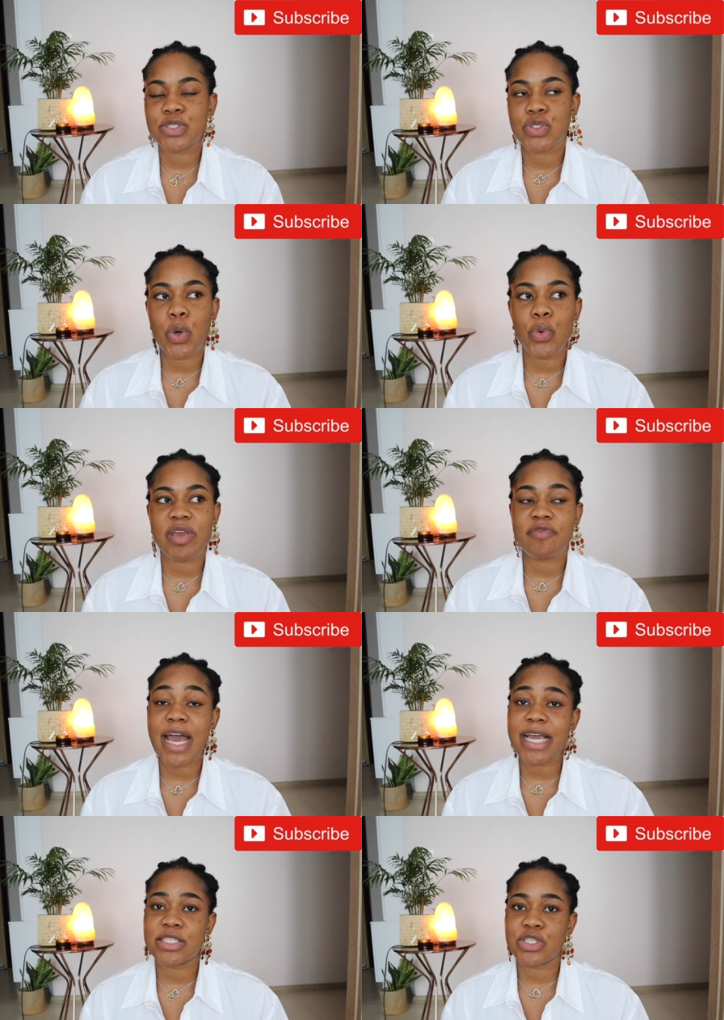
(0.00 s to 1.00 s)
So if
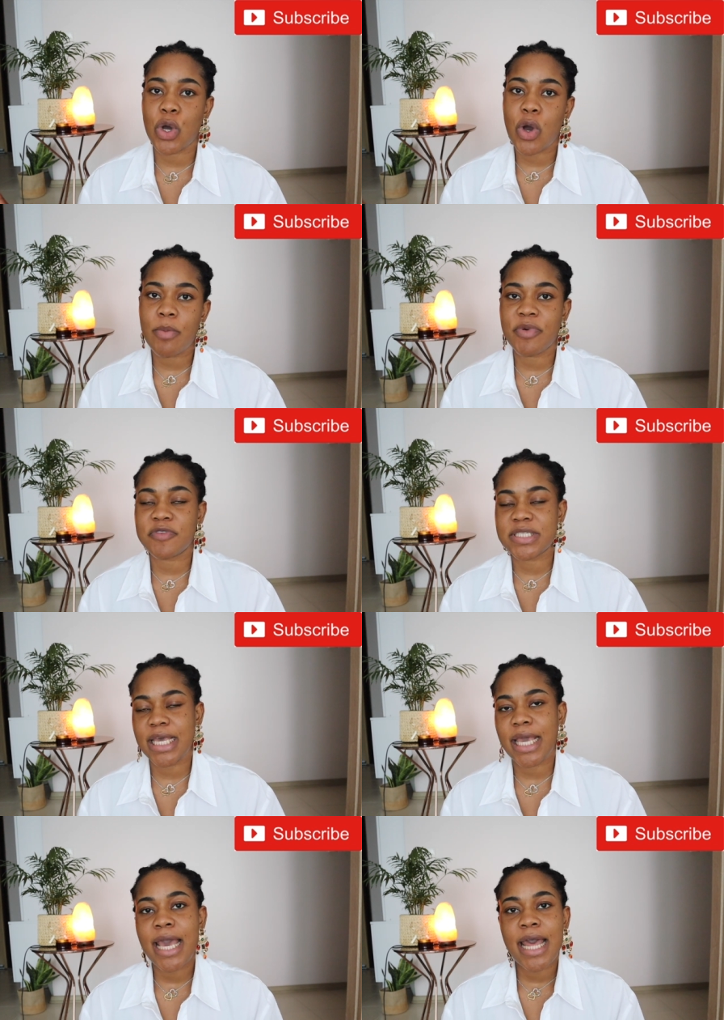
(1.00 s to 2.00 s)
that is your cup of
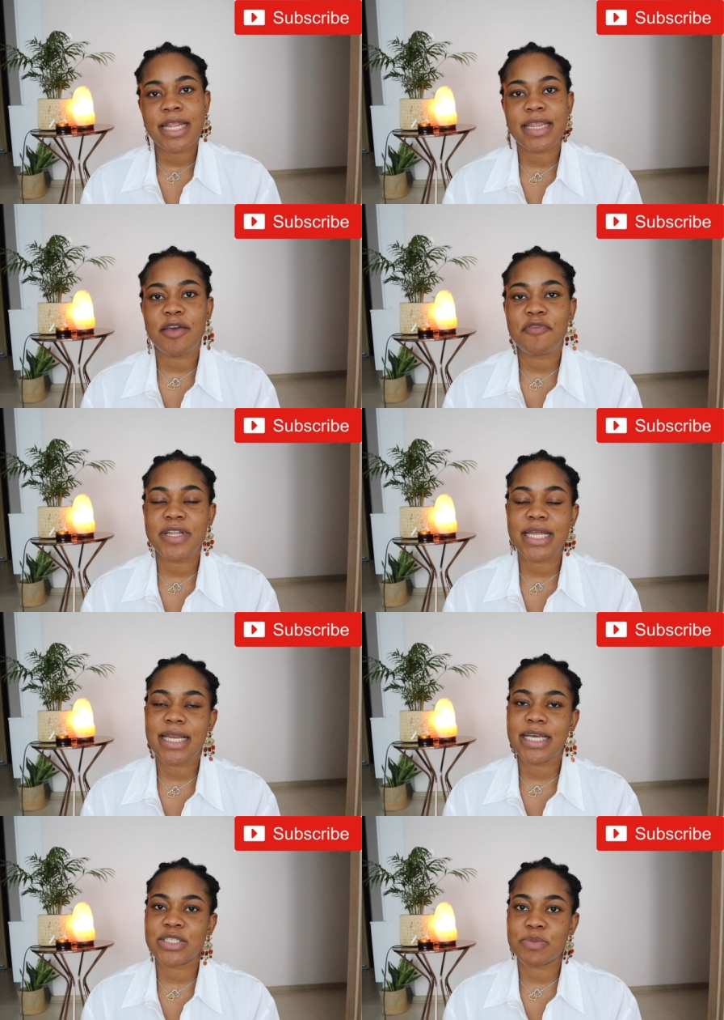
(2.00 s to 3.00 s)
tea,
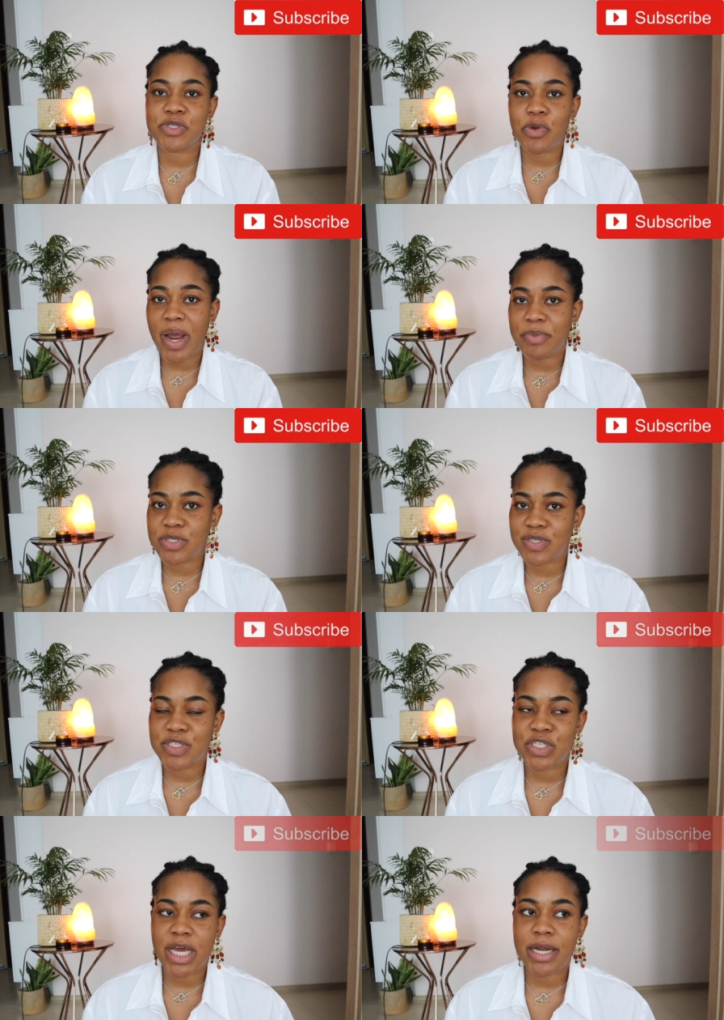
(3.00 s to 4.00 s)
definitely subscribe to
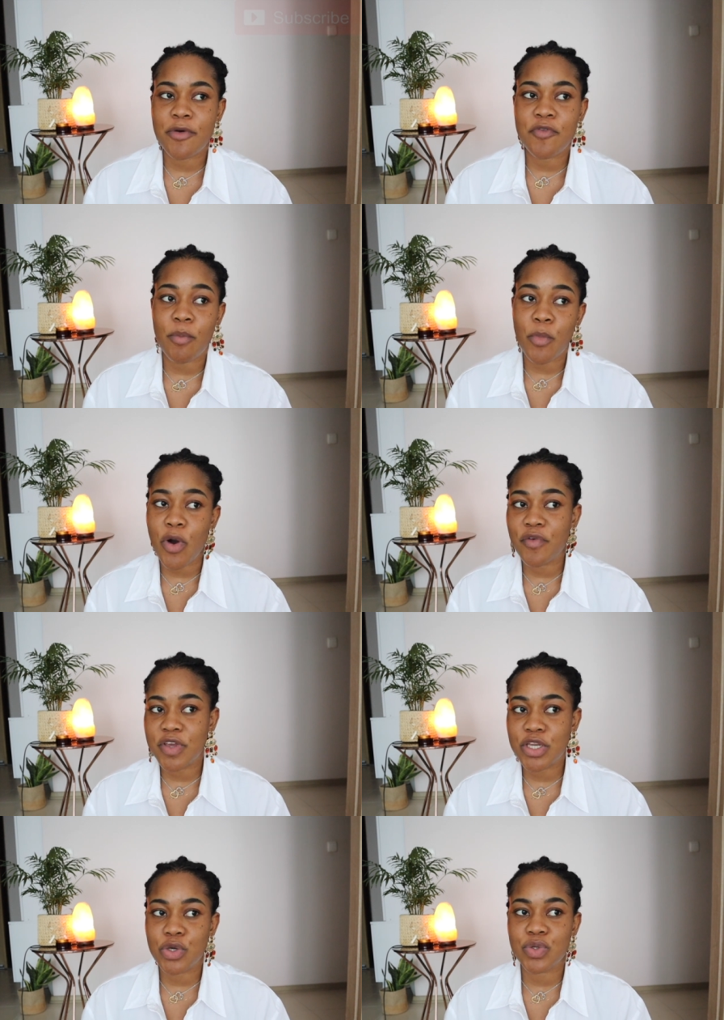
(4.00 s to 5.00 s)
this channel for more
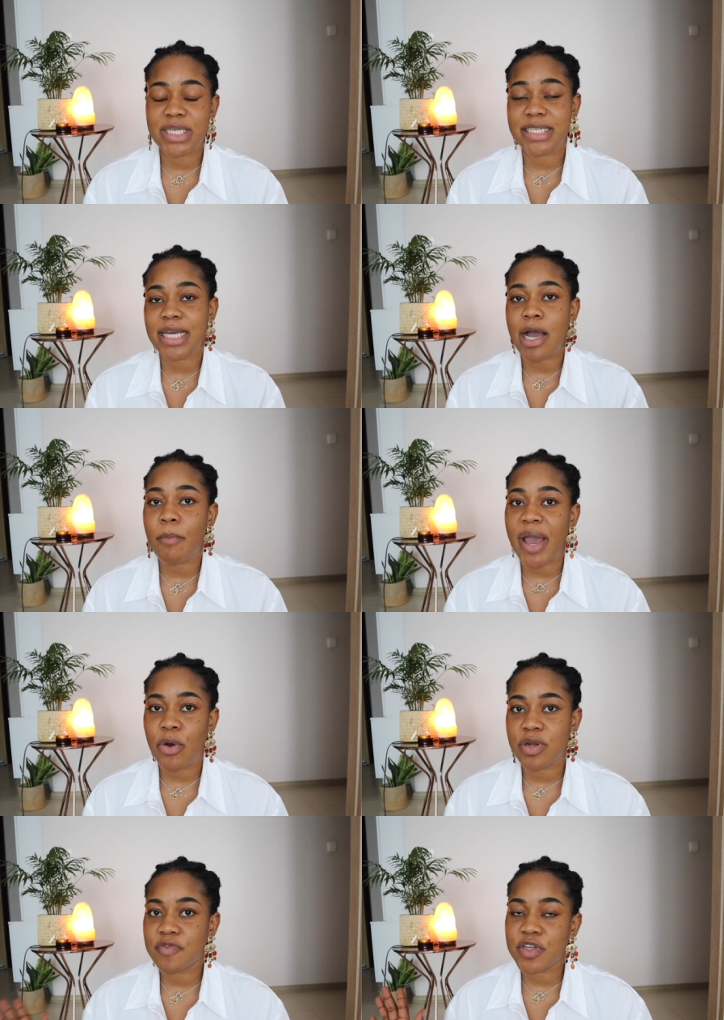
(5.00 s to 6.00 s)
videos and check out my
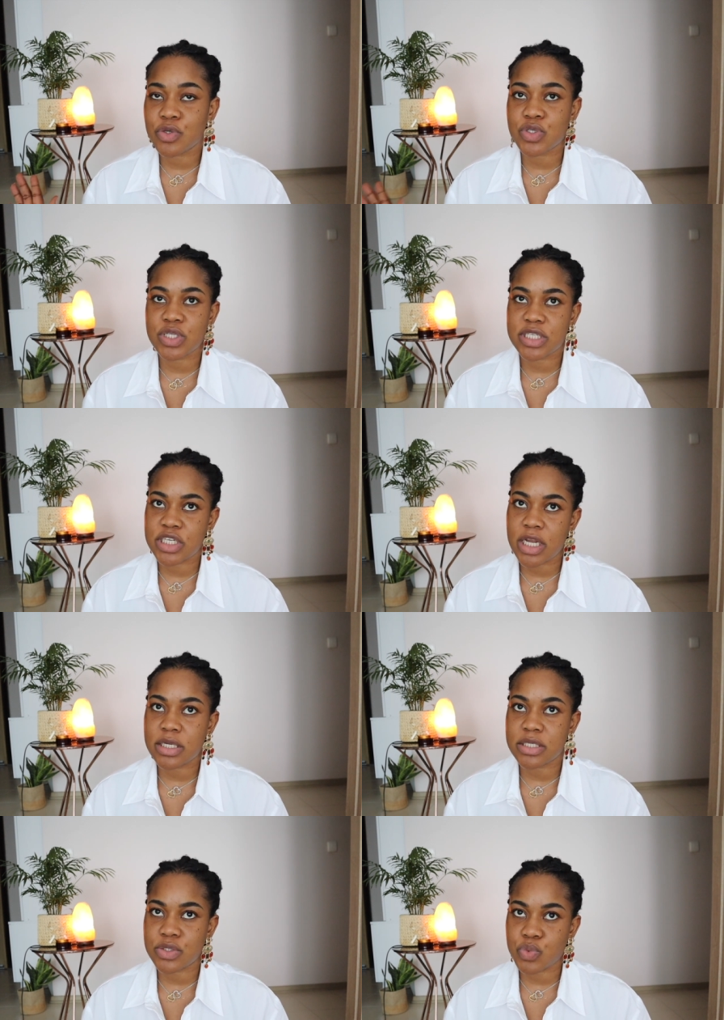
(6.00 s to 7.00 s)
other videos on this
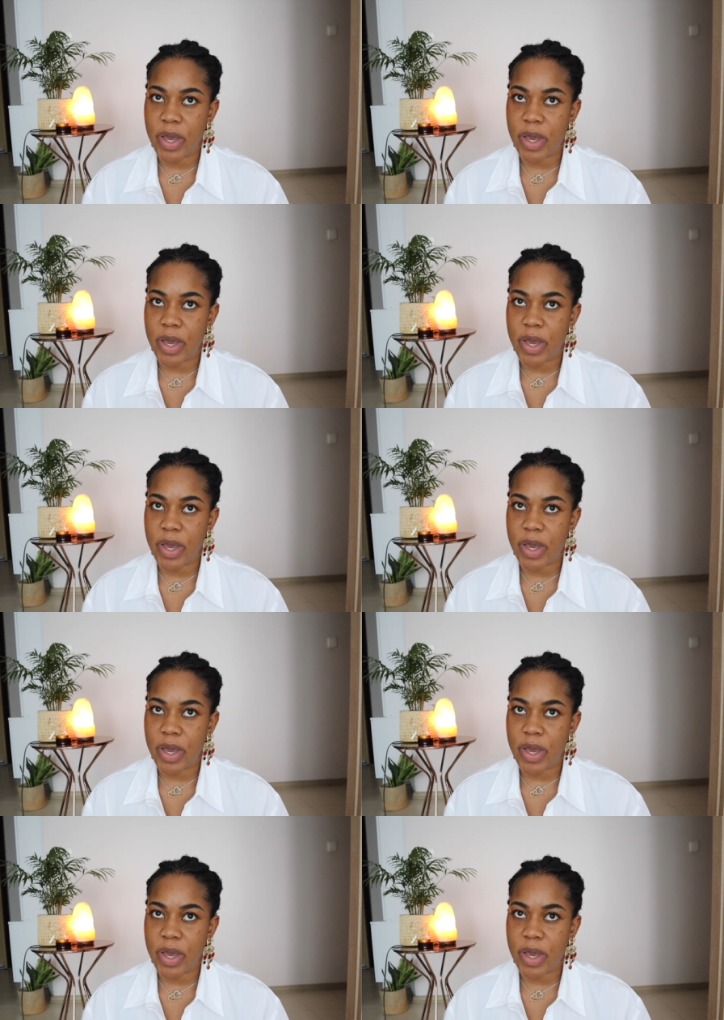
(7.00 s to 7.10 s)
channel as